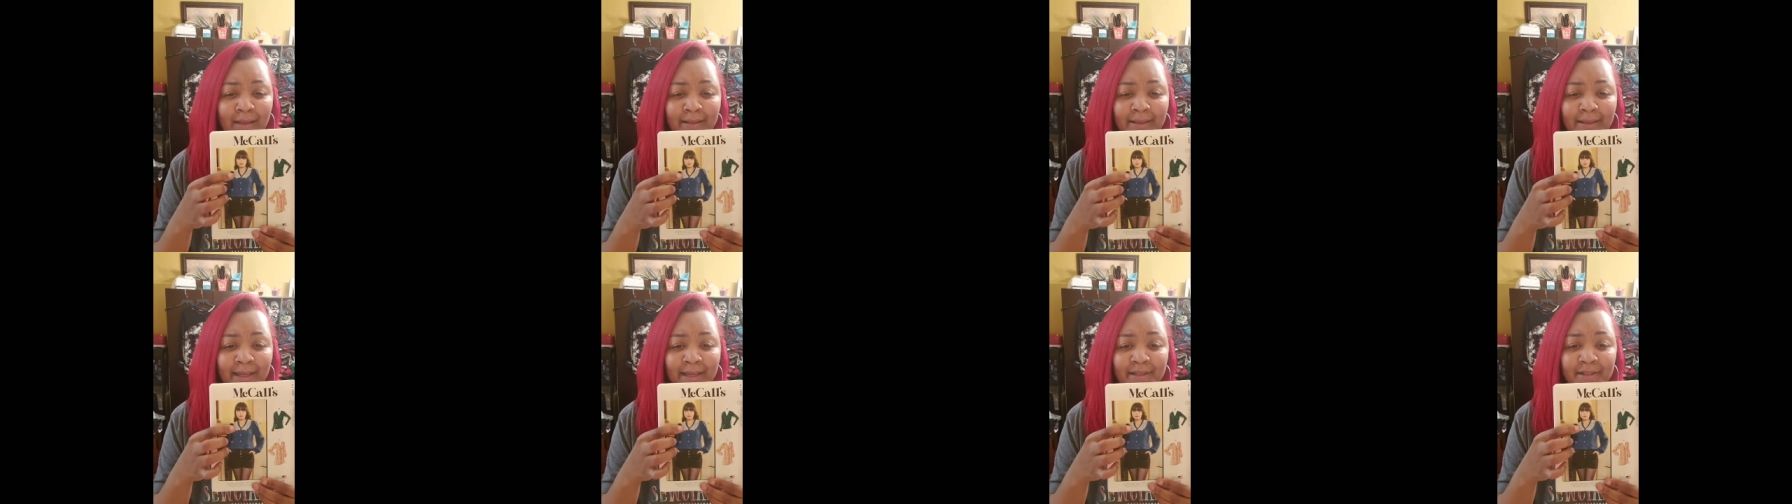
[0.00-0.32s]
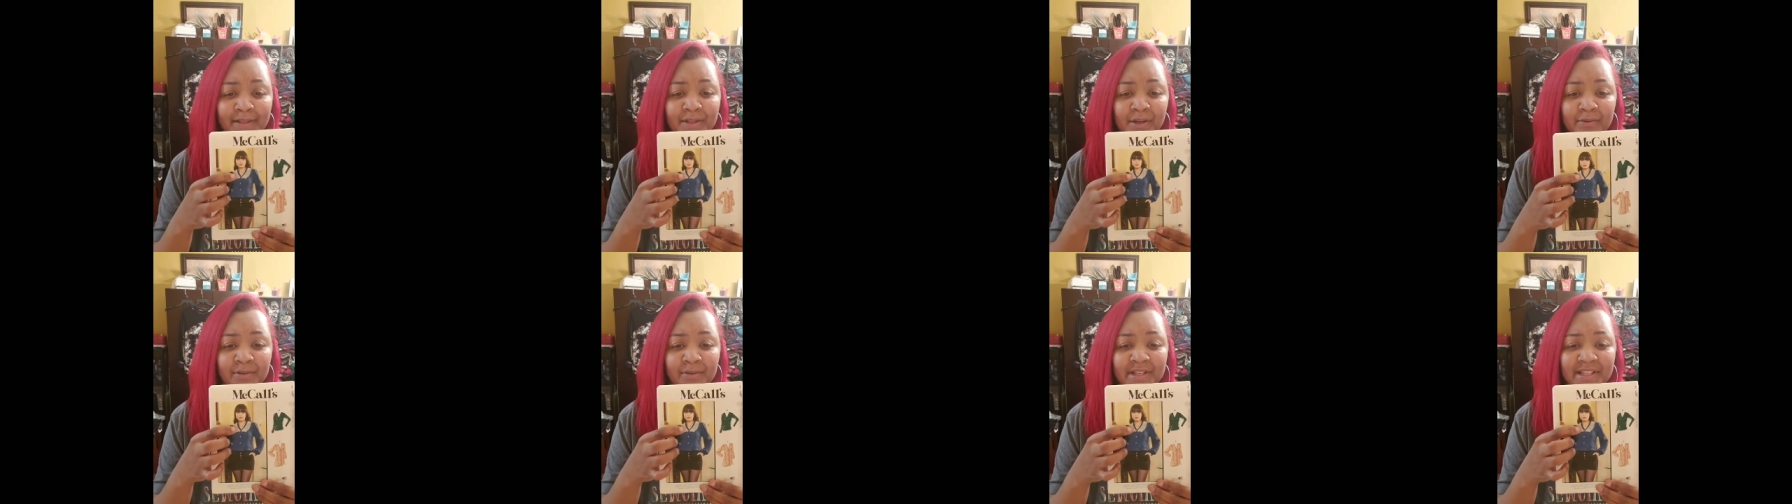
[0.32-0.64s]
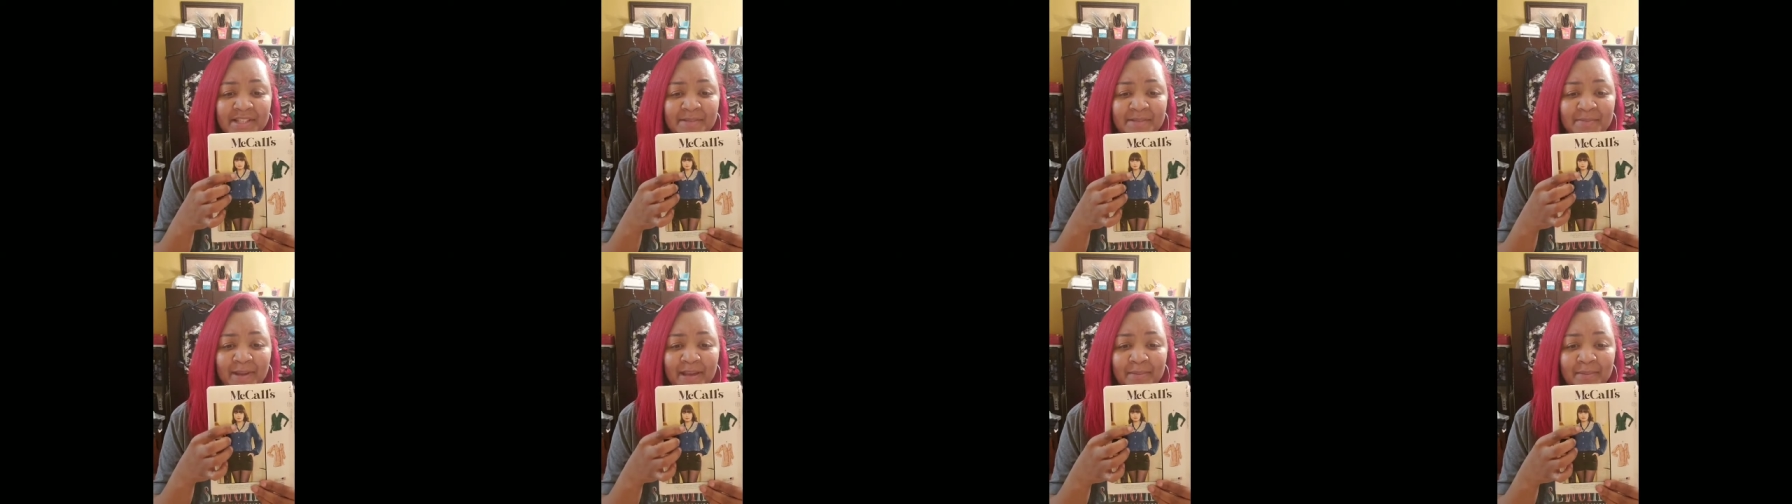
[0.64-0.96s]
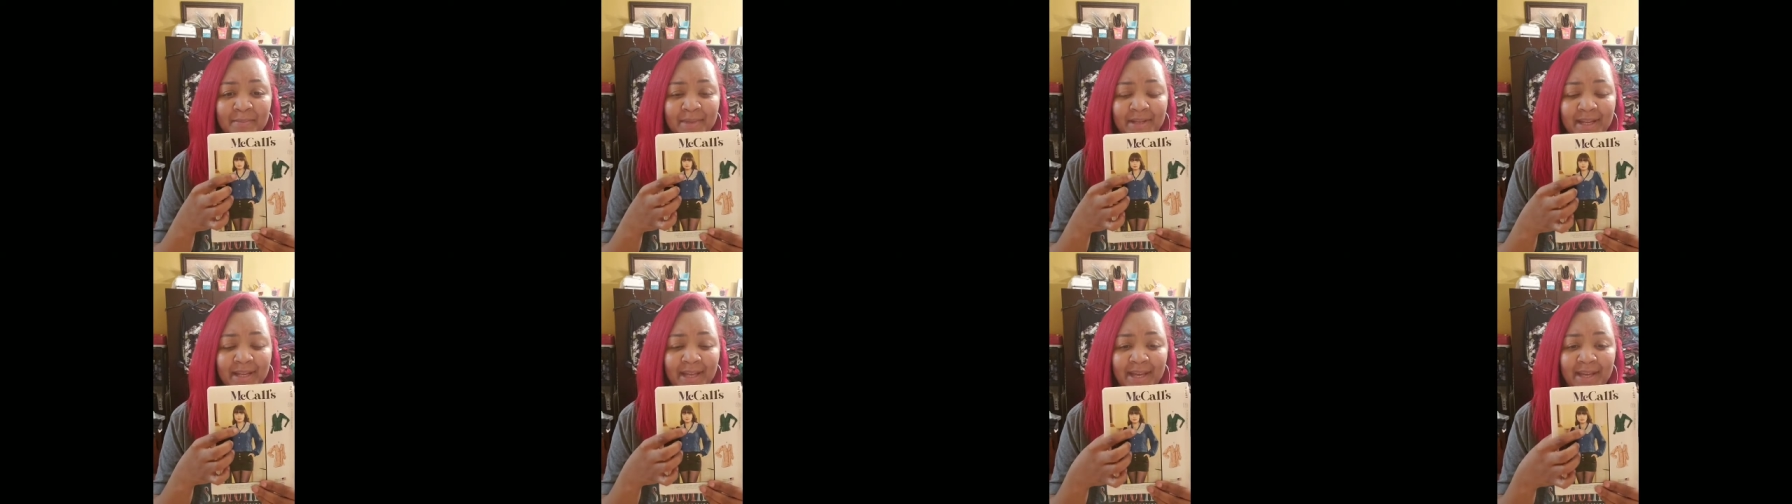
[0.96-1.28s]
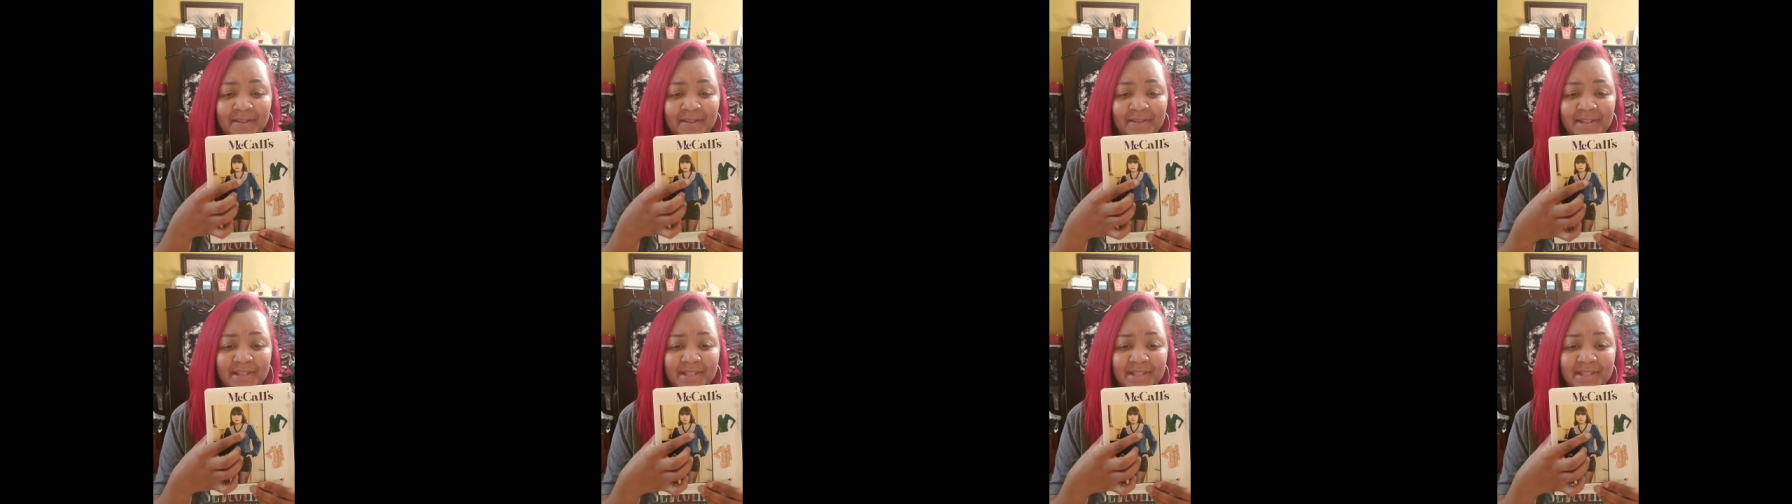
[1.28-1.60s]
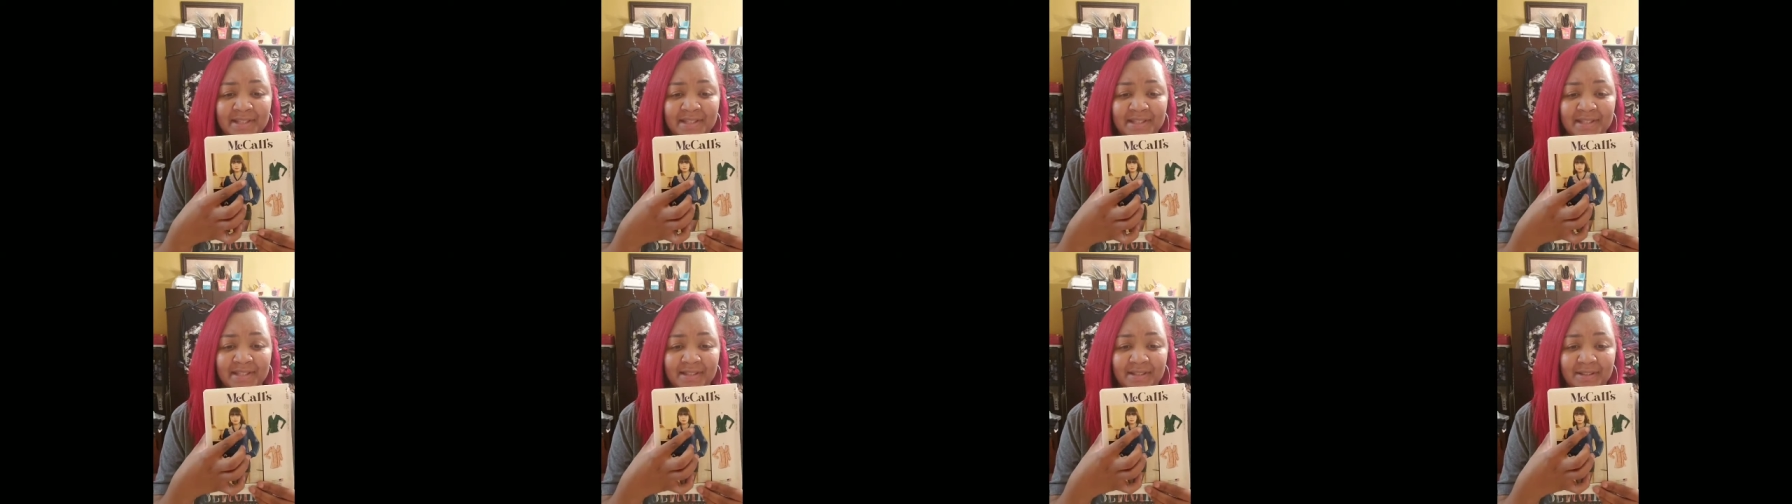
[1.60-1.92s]
yeah, don't expect me to have this
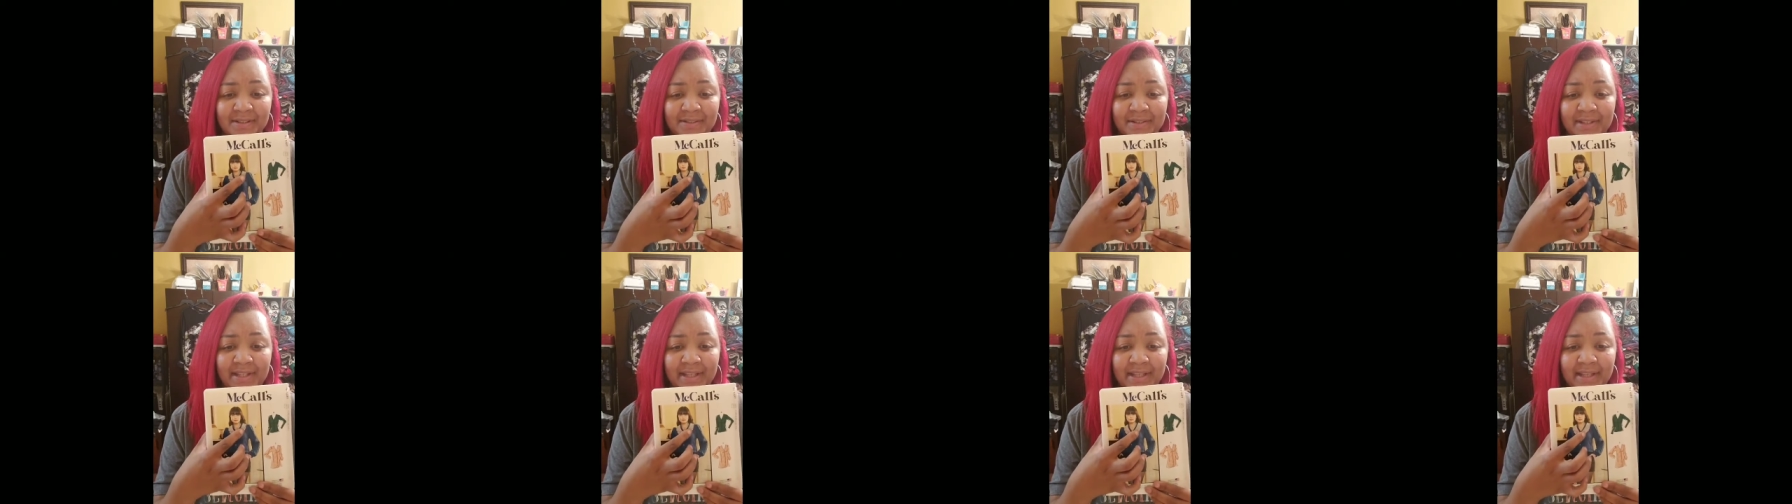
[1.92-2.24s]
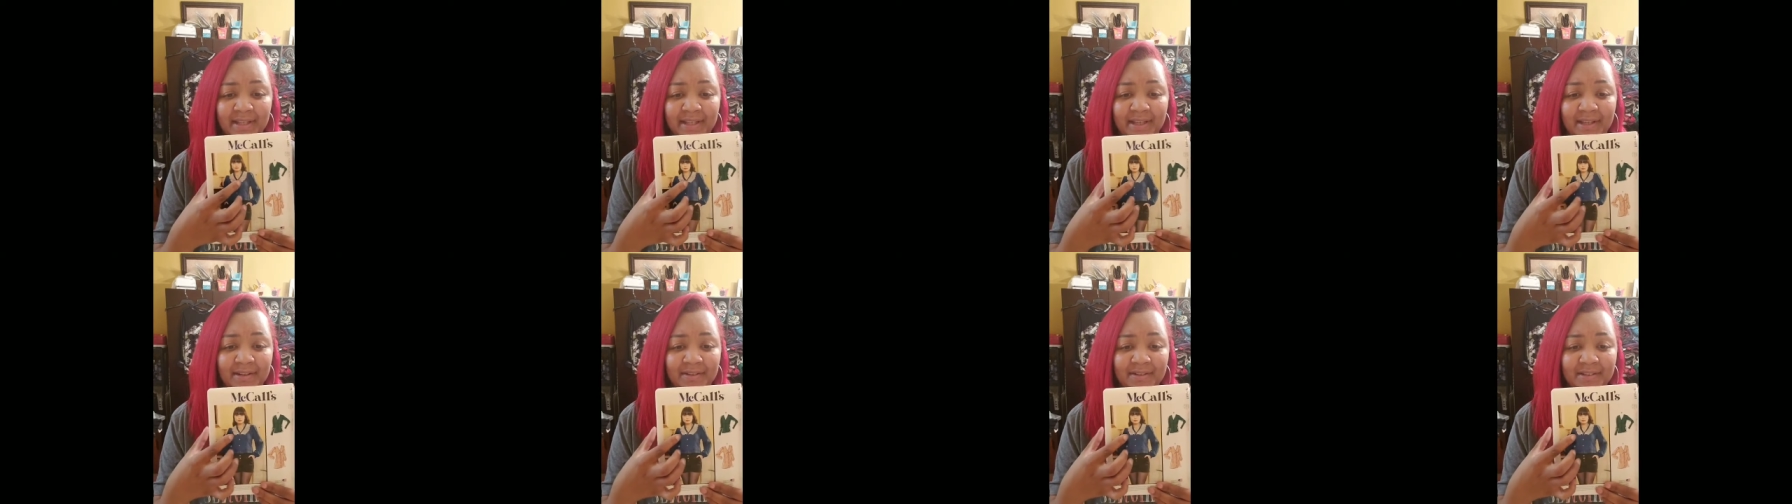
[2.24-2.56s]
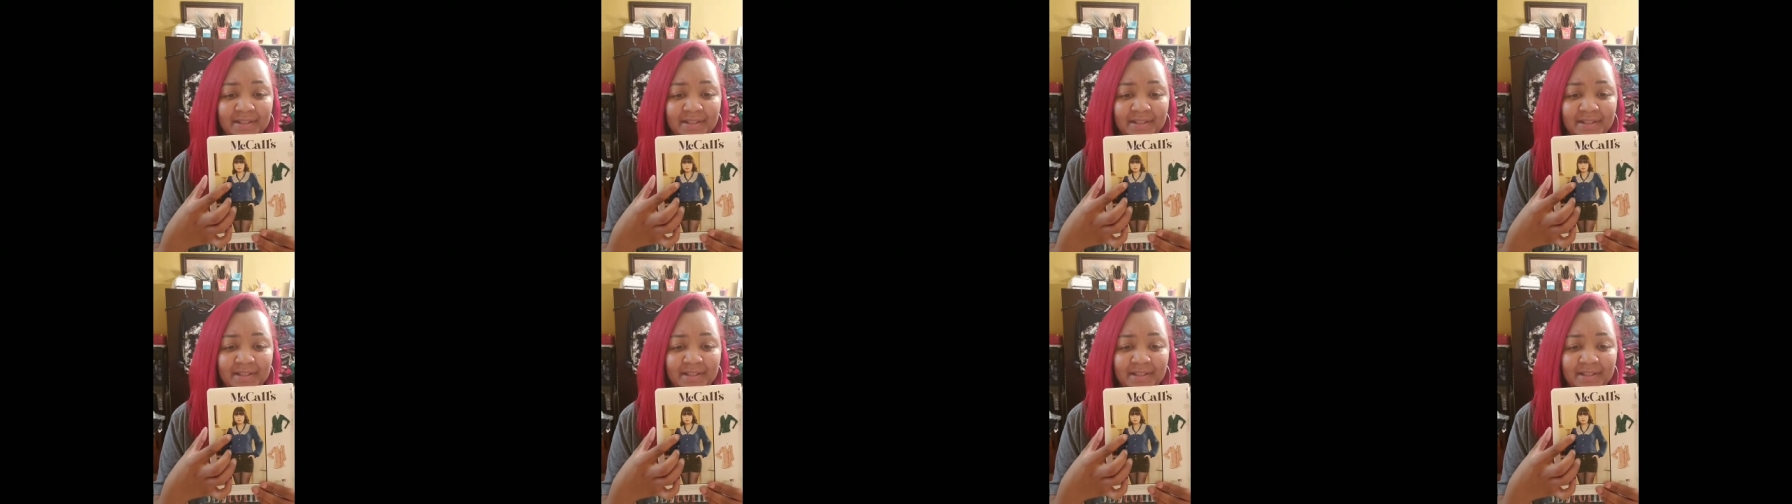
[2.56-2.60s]
little thing here.